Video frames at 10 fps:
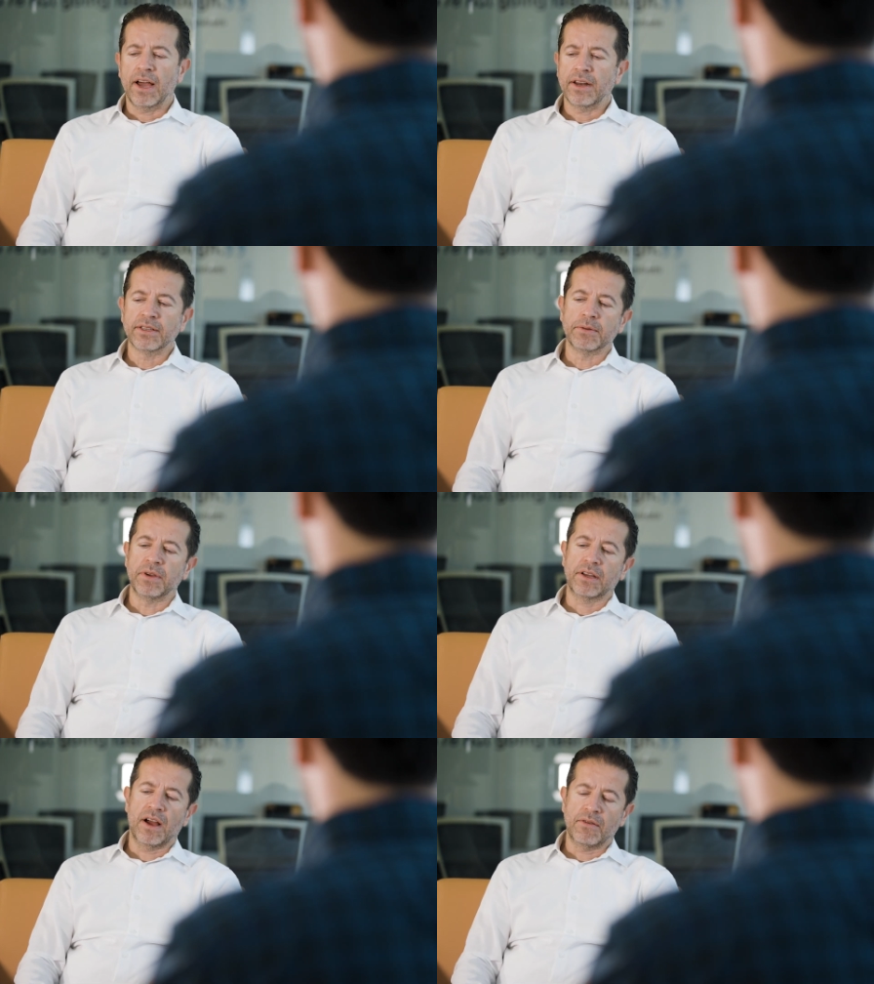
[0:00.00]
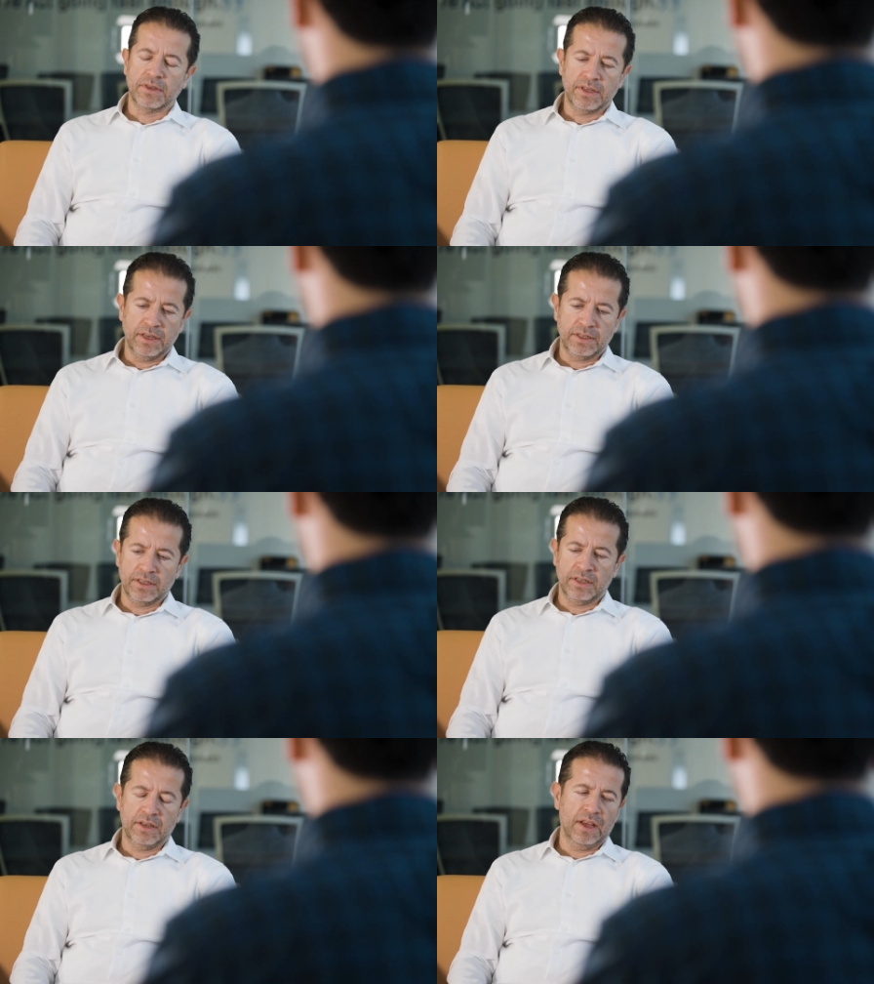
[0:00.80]
Yeah, it is a big
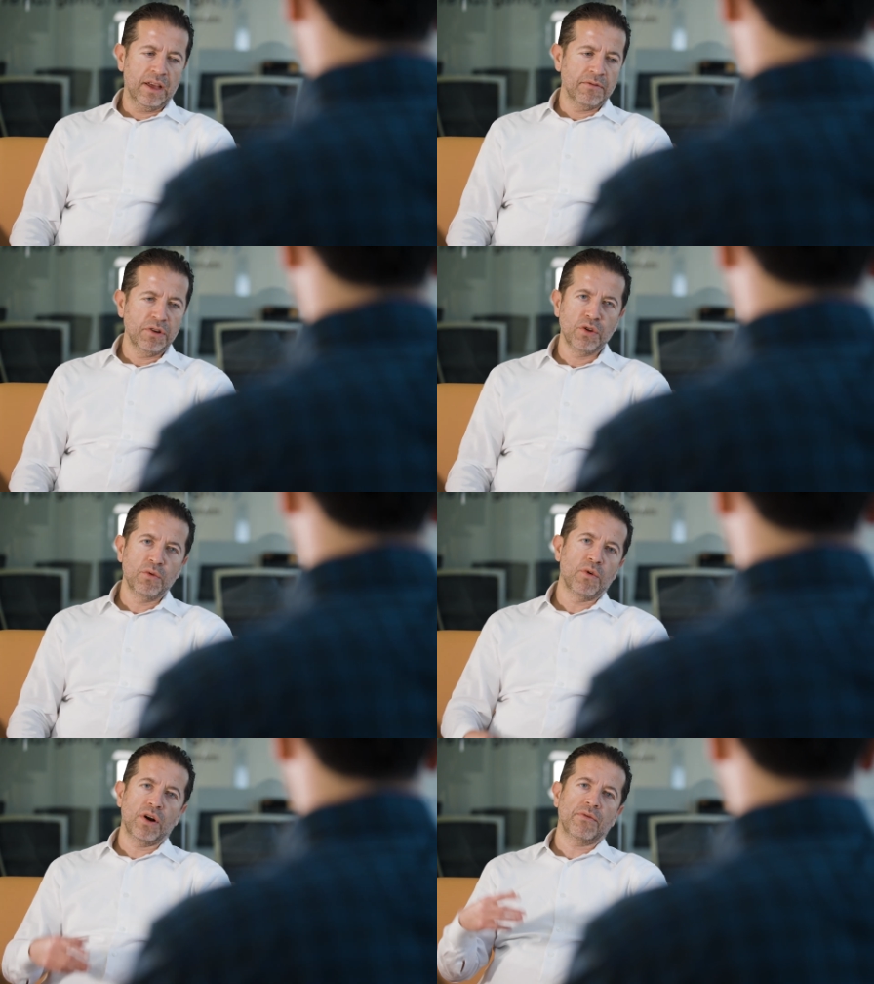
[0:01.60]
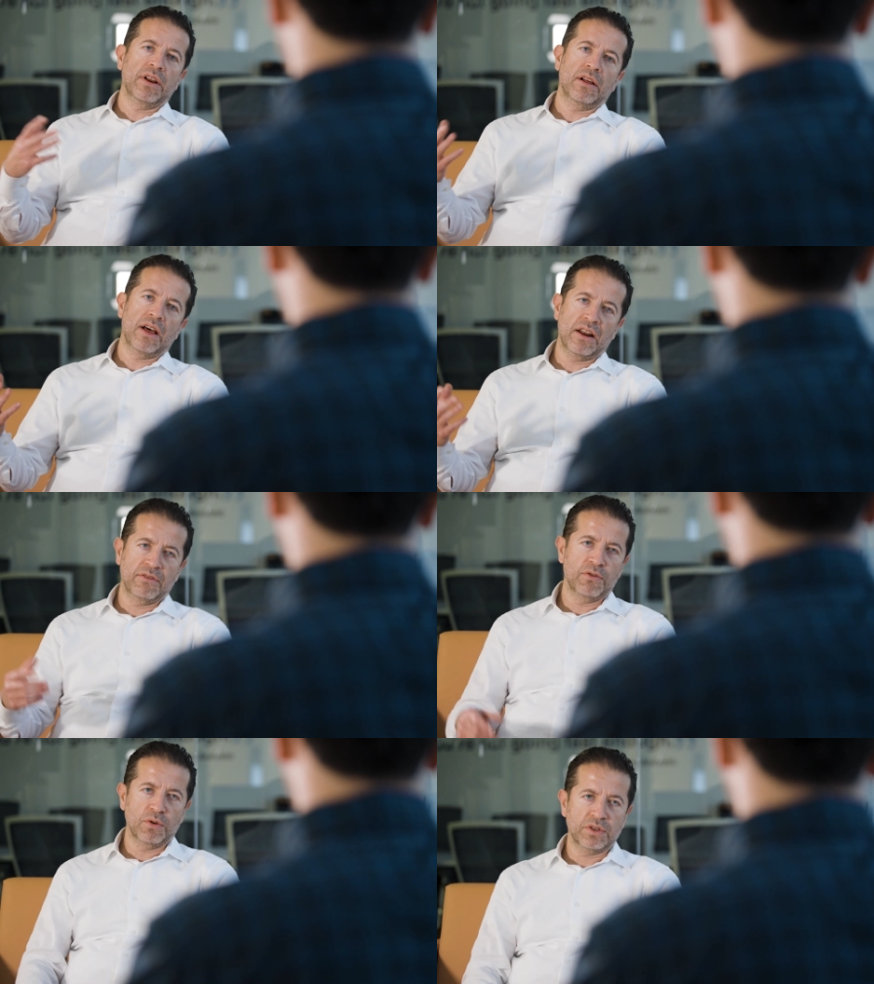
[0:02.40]
conversation, and we do work with a lot
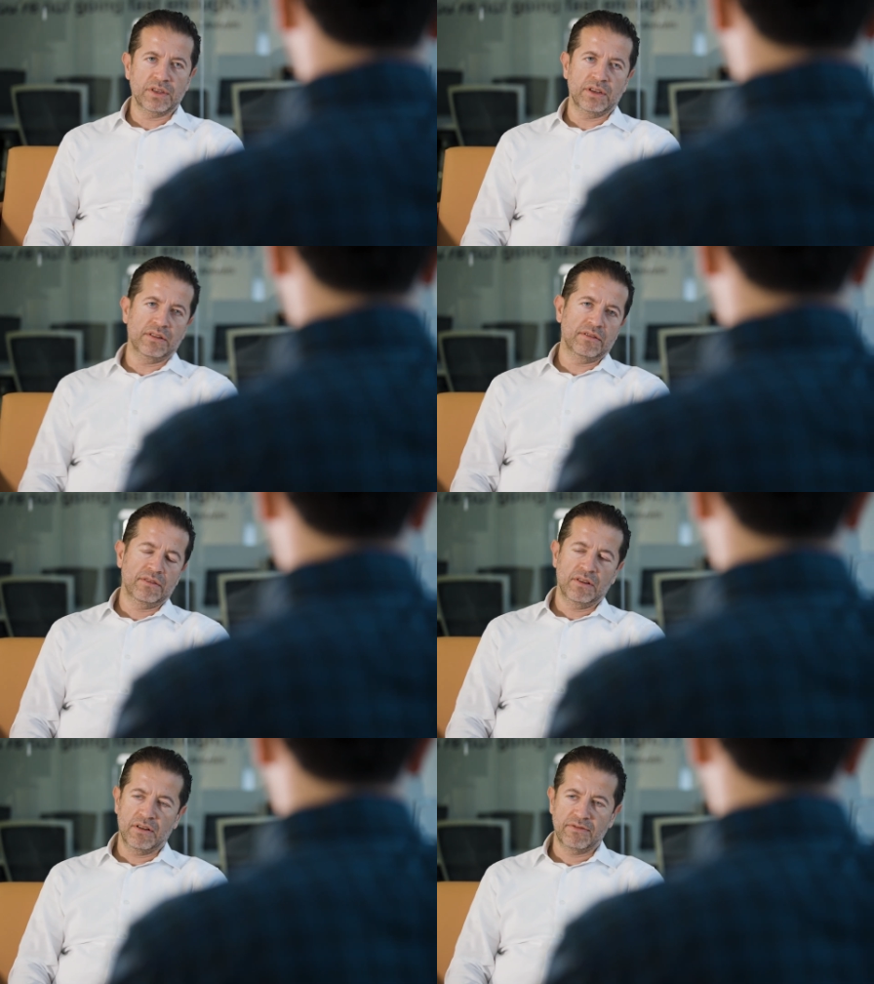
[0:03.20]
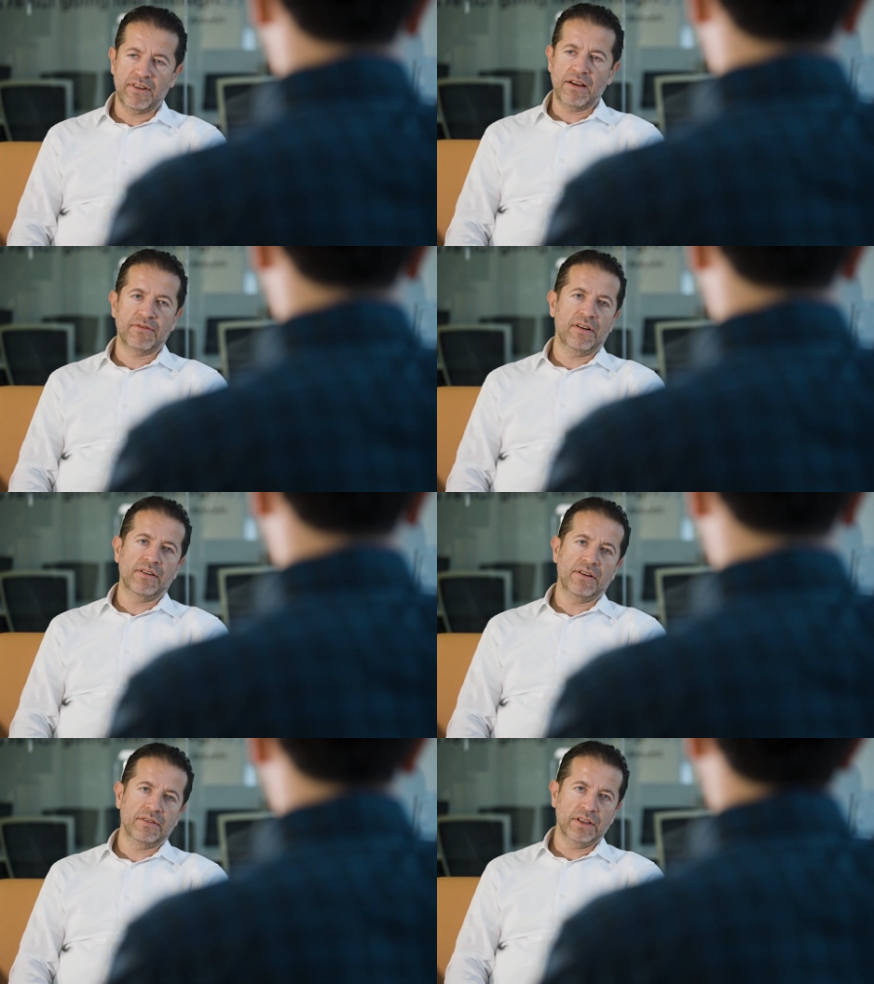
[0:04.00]
of Fortune, you know,
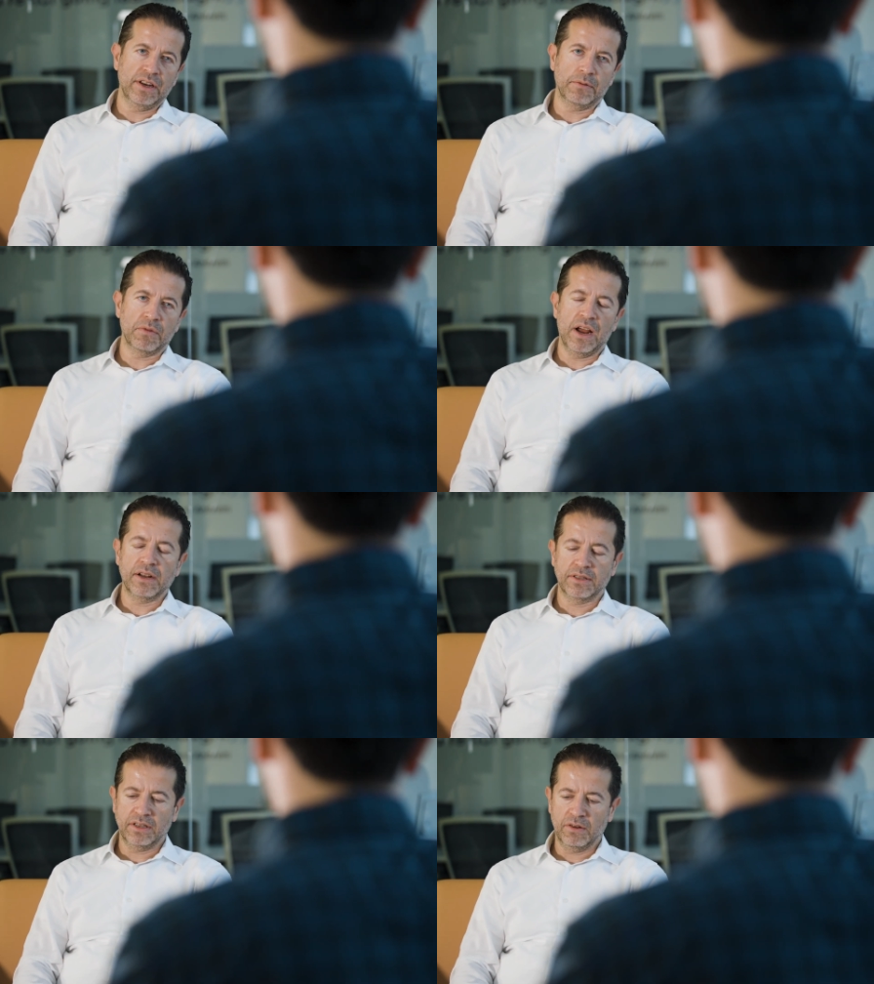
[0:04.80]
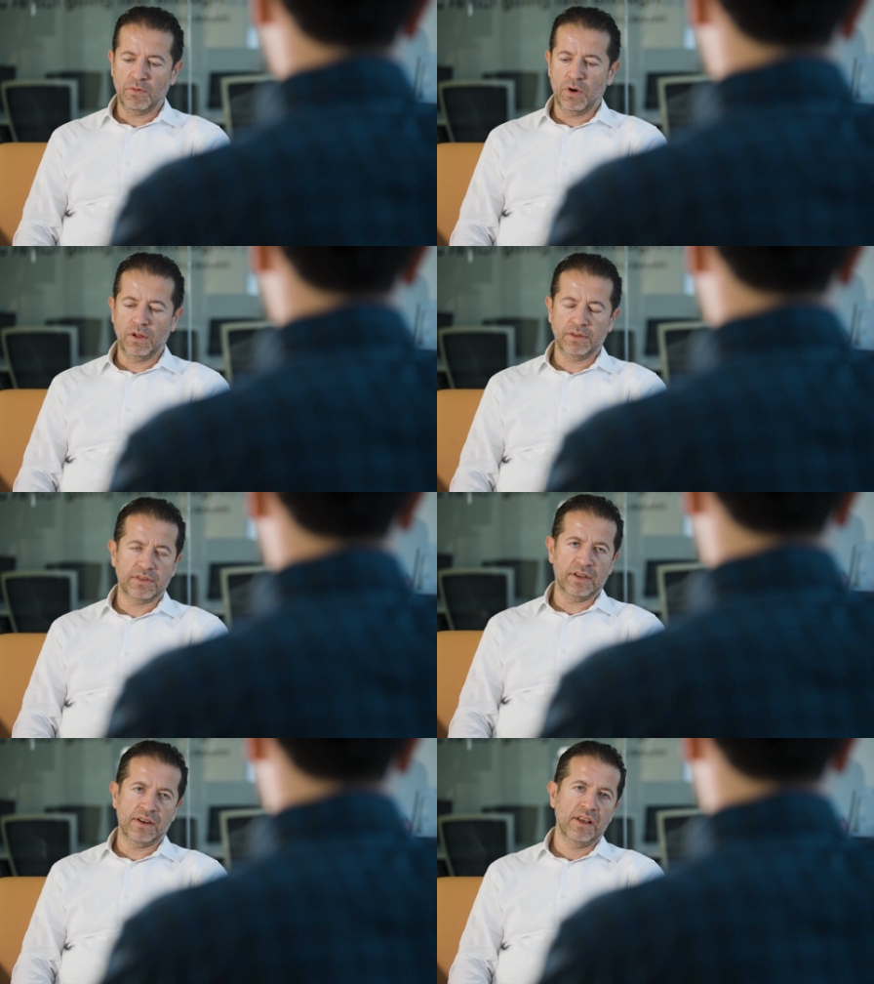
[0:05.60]
500 leading brands in the
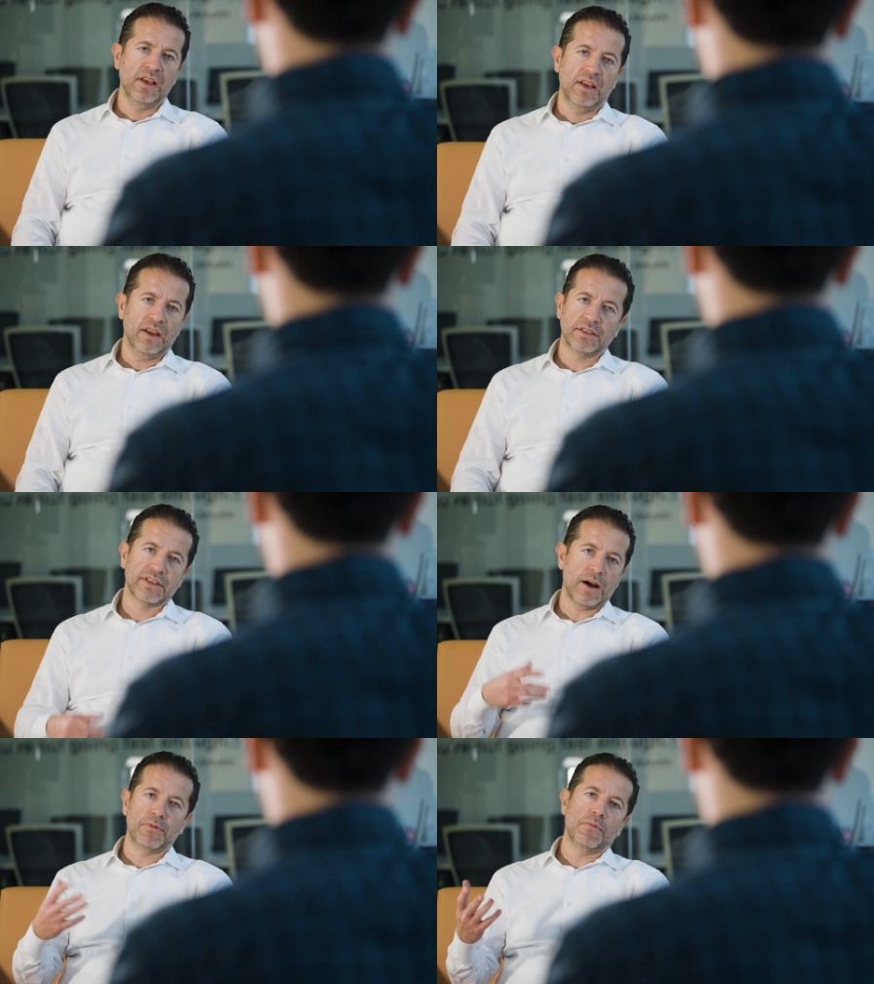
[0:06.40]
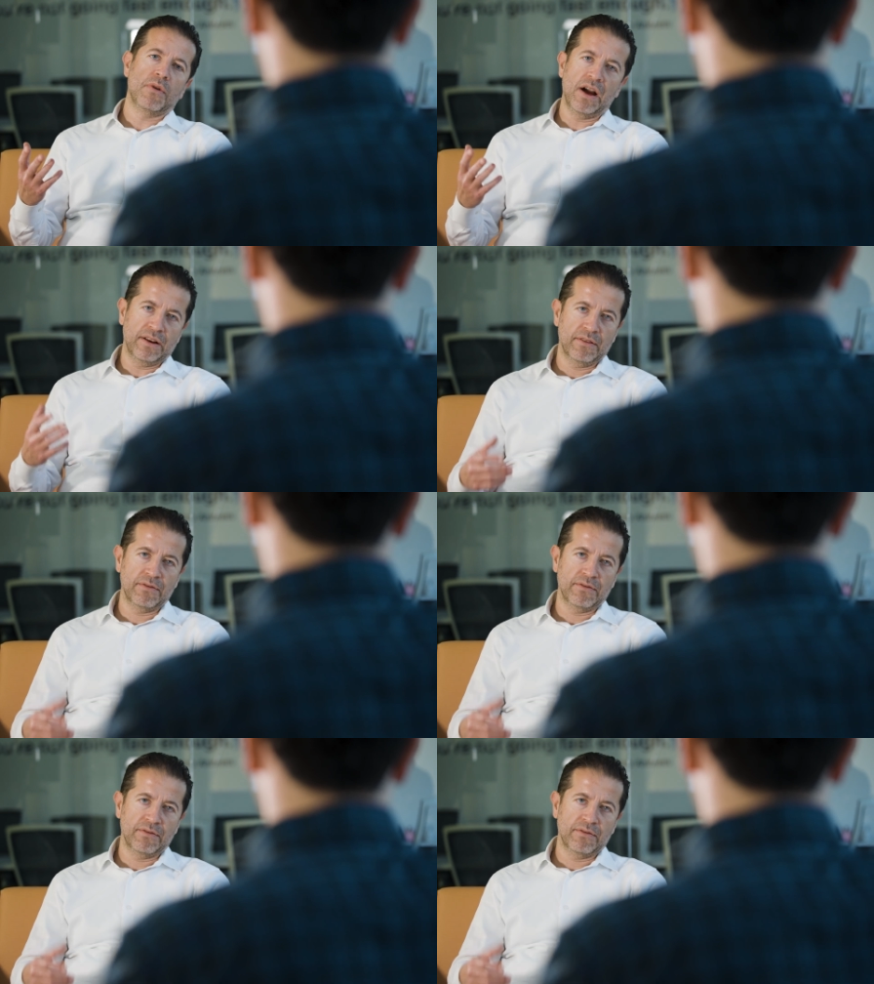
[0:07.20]
world, and it's top of mind